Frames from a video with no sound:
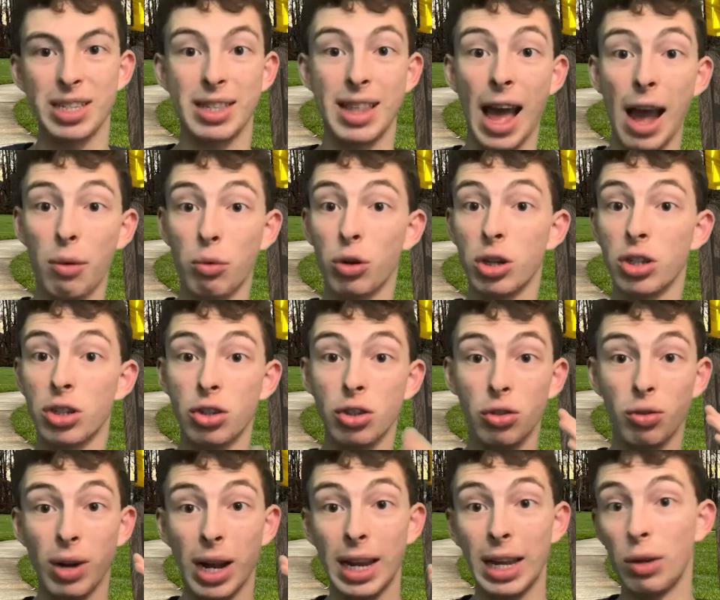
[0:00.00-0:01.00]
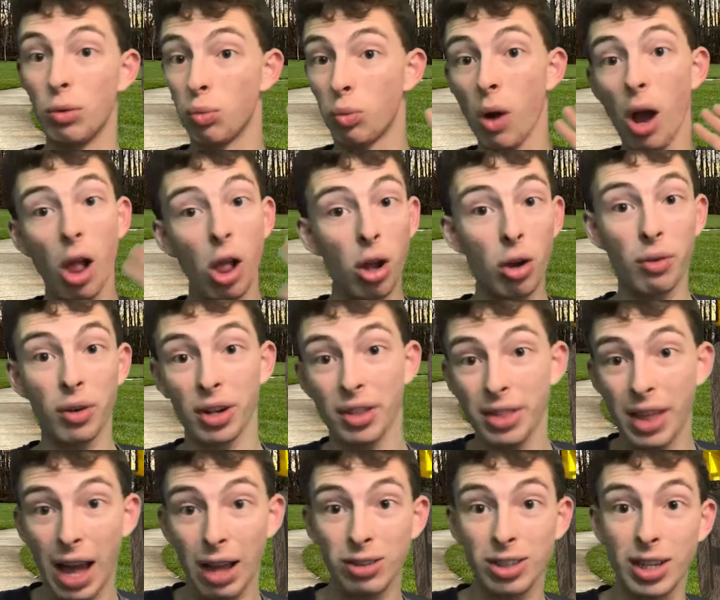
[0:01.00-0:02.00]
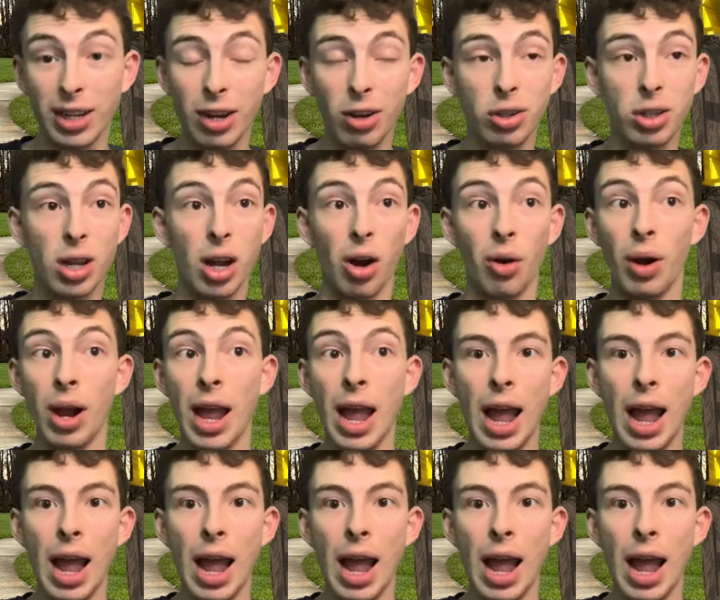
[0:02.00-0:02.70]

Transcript: That was created well over 1,000 years ago,